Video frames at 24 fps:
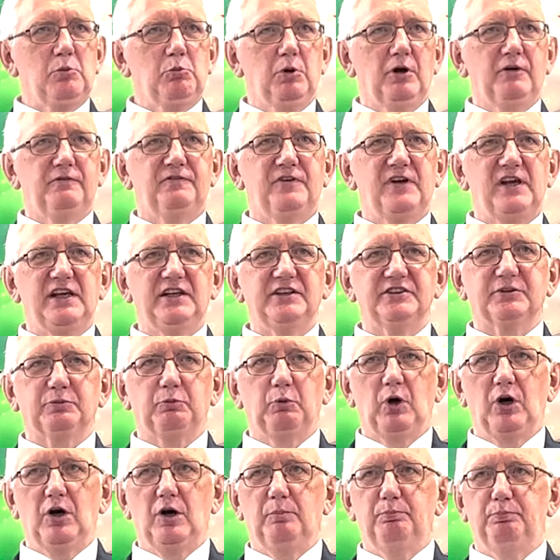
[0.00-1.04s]
were these
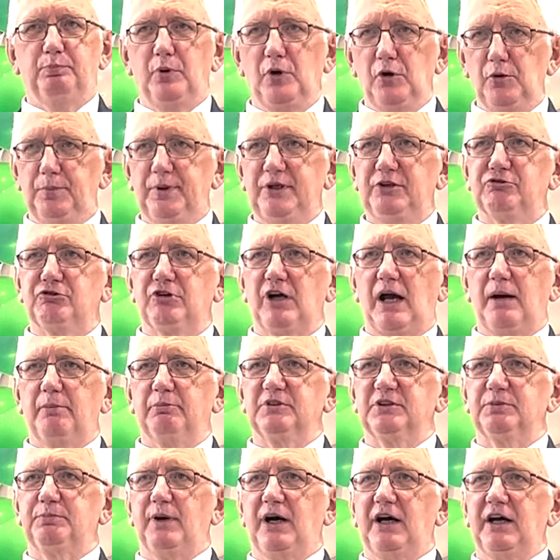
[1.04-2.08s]
were
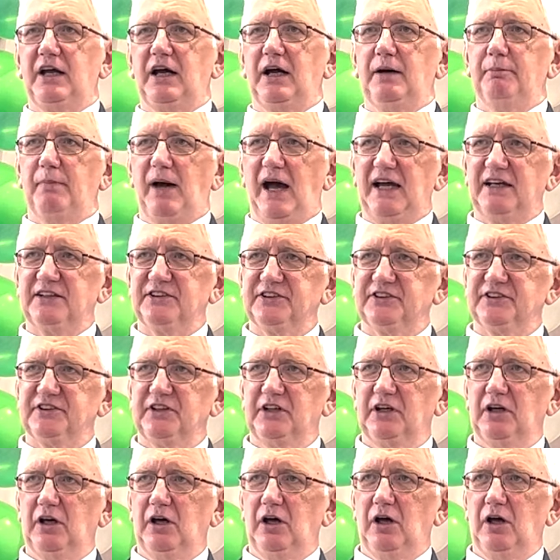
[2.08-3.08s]
booby-trapped by Hamas